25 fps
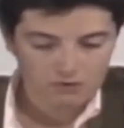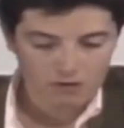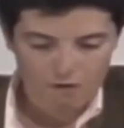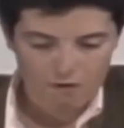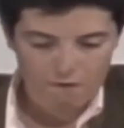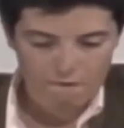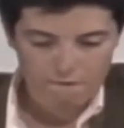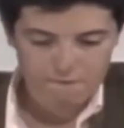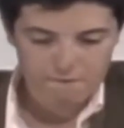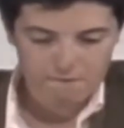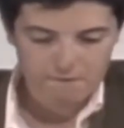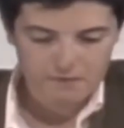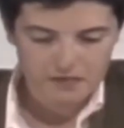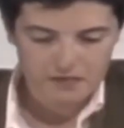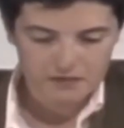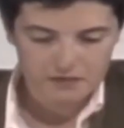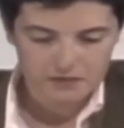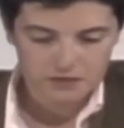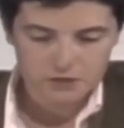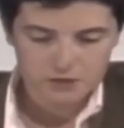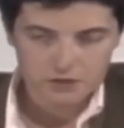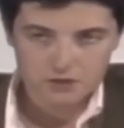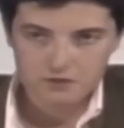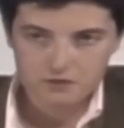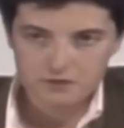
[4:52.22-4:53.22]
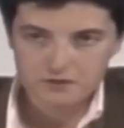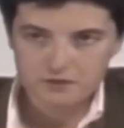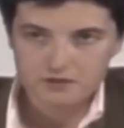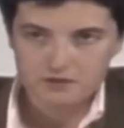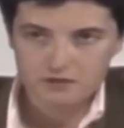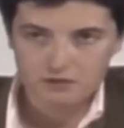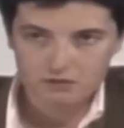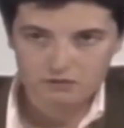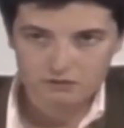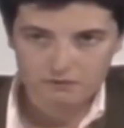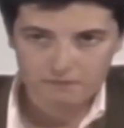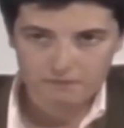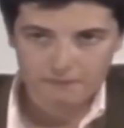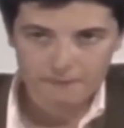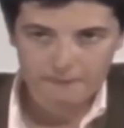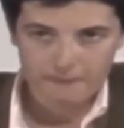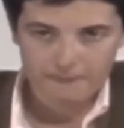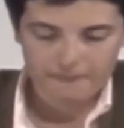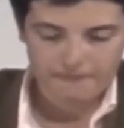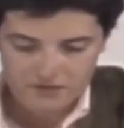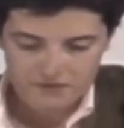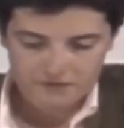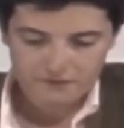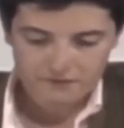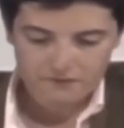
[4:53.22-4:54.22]
of Ben Johnson
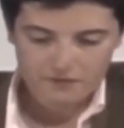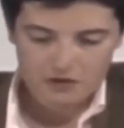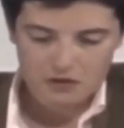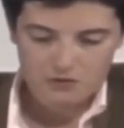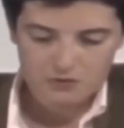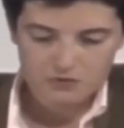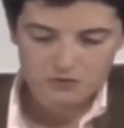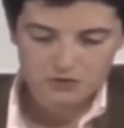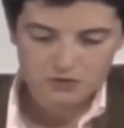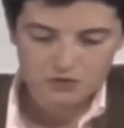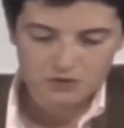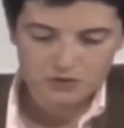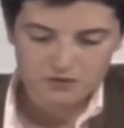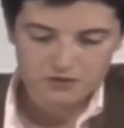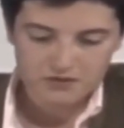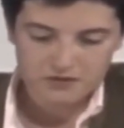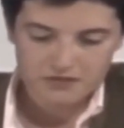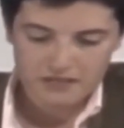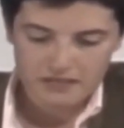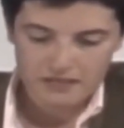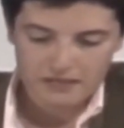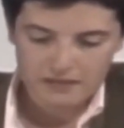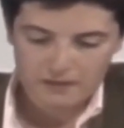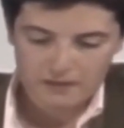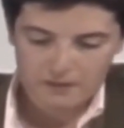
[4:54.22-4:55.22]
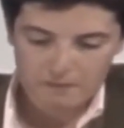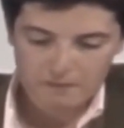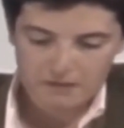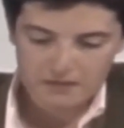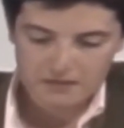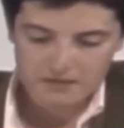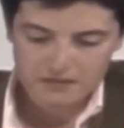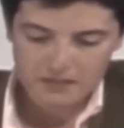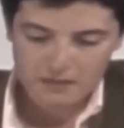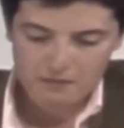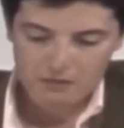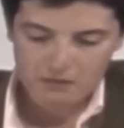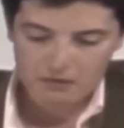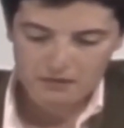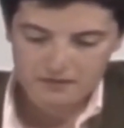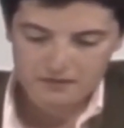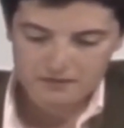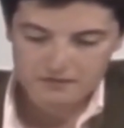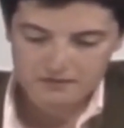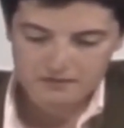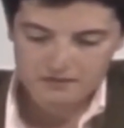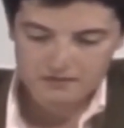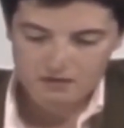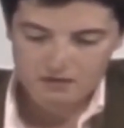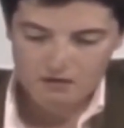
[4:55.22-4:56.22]
was found to contain the
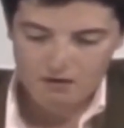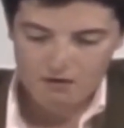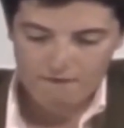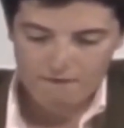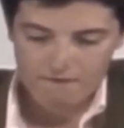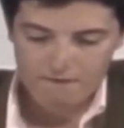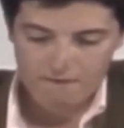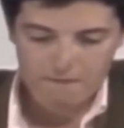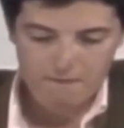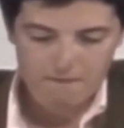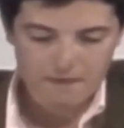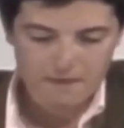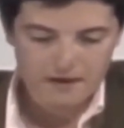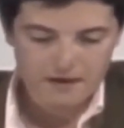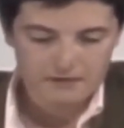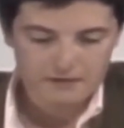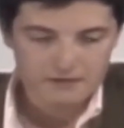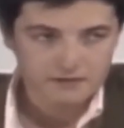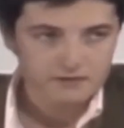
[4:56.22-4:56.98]
metabolites of a banned